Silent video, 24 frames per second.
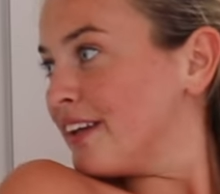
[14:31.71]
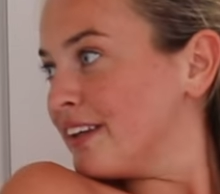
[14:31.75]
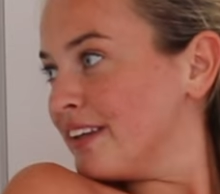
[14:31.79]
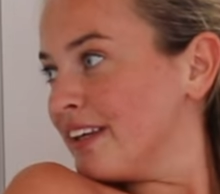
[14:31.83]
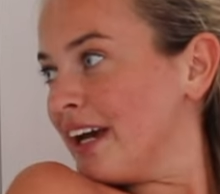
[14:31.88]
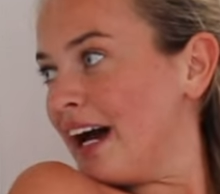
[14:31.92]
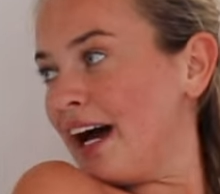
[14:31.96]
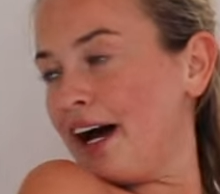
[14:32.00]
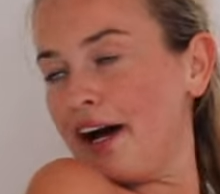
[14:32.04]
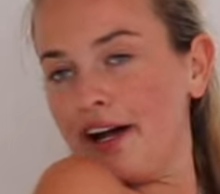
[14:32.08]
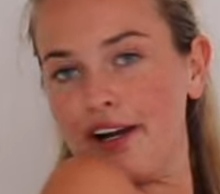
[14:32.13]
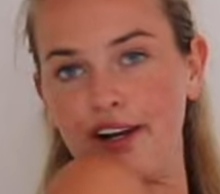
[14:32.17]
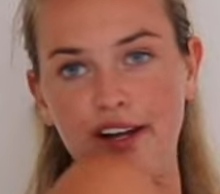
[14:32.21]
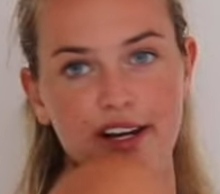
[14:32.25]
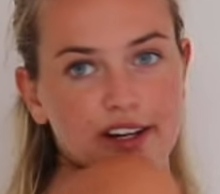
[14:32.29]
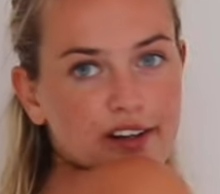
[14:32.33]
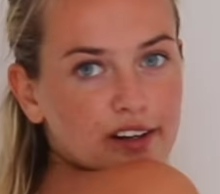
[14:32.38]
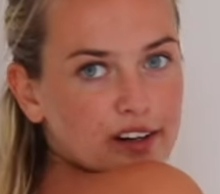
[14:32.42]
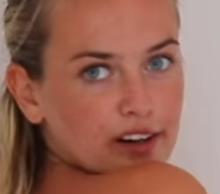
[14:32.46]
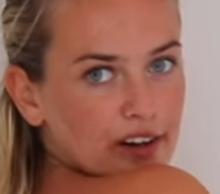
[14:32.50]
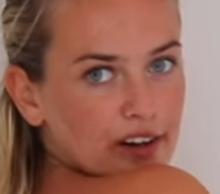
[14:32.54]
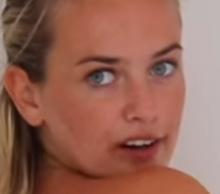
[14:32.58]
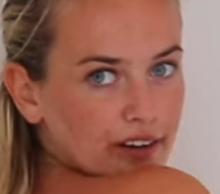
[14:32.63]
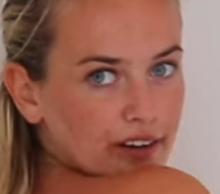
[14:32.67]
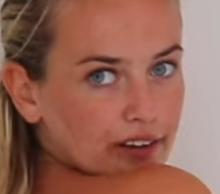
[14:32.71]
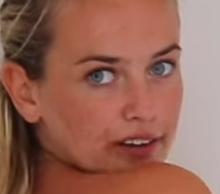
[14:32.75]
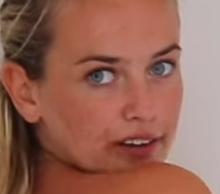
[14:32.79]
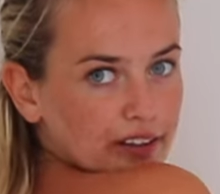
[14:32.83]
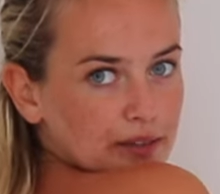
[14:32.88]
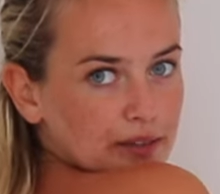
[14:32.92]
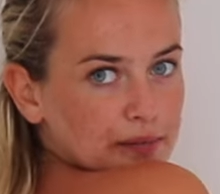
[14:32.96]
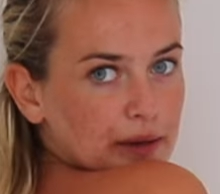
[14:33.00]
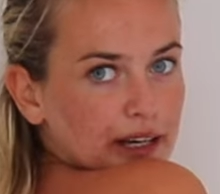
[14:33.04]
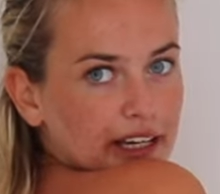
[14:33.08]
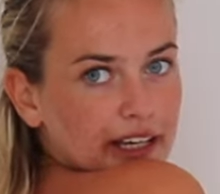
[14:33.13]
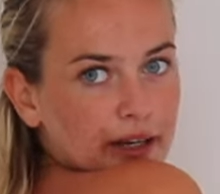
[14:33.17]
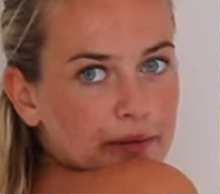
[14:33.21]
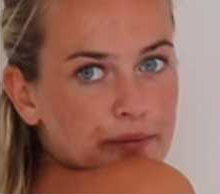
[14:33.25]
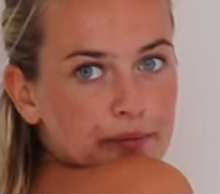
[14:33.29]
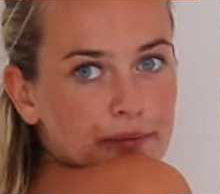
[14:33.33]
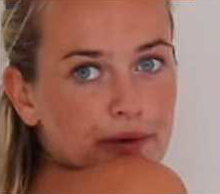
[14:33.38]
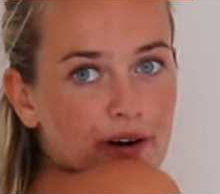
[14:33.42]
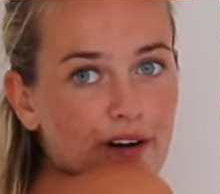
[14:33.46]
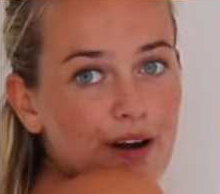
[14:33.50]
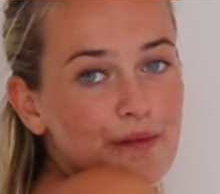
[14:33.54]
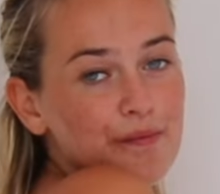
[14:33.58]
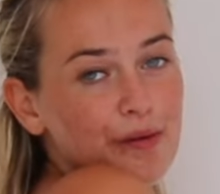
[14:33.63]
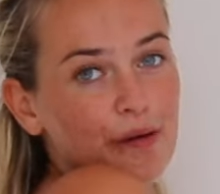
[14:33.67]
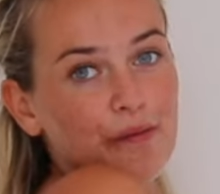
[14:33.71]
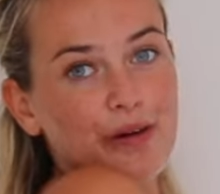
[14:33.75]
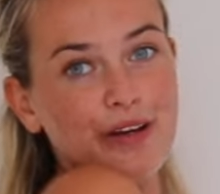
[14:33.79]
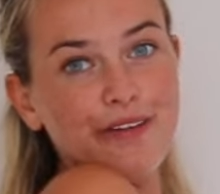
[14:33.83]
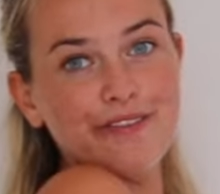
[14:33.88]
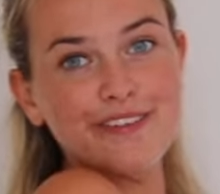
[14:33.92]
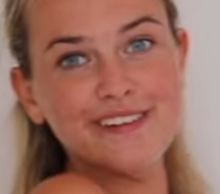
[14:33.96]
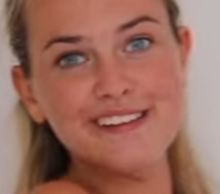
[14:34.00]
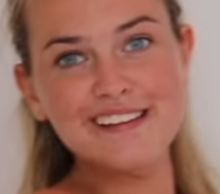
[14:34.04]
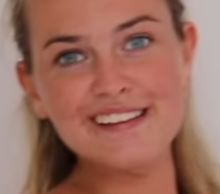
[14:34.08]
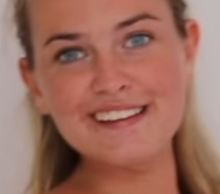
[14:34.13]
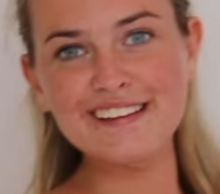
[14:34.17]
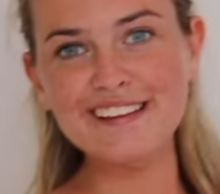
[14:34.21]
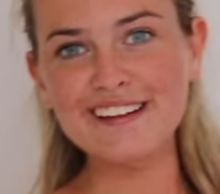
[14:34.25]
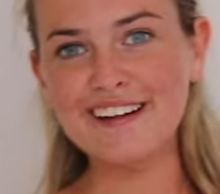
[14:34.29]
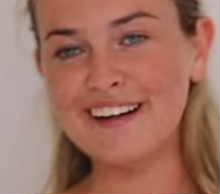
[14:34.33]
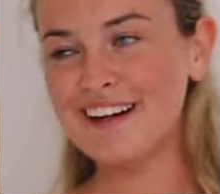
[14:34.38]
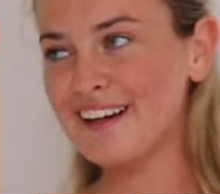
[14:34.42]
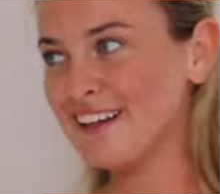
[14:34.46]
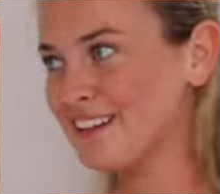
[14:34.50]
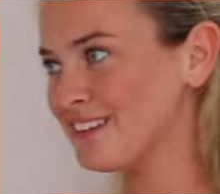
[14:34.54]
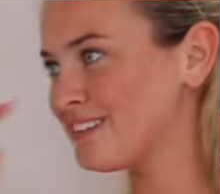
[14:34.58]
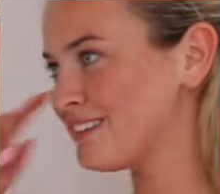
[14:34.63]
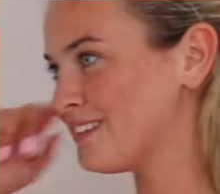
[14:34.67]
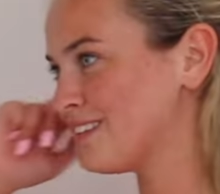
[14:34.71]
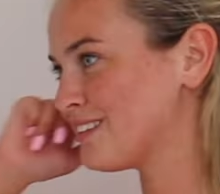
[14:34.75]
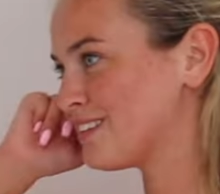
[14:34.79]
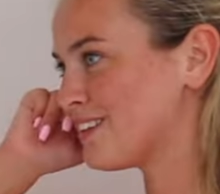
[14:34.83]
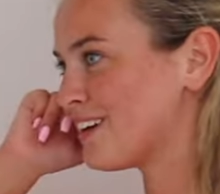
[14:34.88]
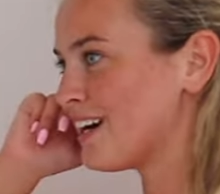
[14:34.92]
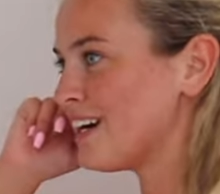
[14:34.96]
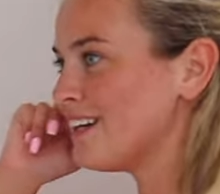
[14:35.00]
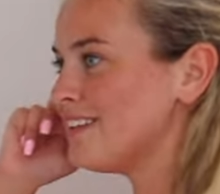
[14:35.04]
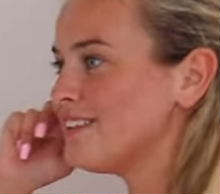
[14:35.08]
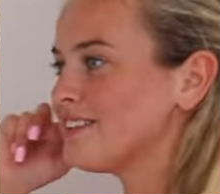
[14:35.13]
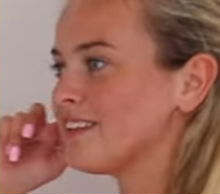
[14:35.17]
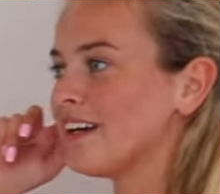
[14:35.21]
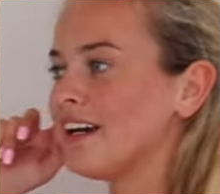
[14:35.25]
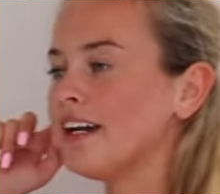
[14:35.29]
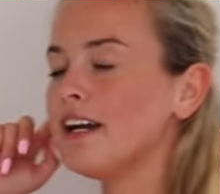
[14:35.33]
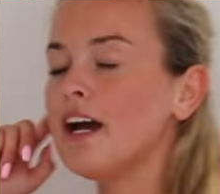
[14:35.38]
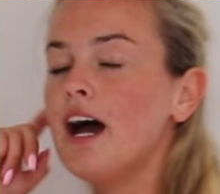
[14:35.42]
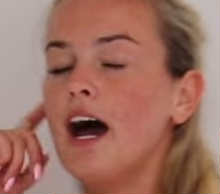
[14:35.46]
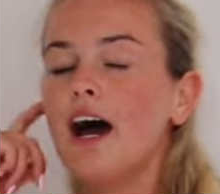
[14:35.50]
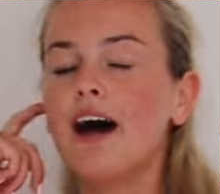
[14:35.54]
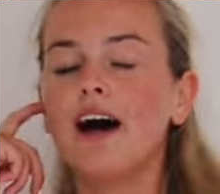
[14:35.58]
Yeah, like look, it's making my bum even look nice. It's crazy.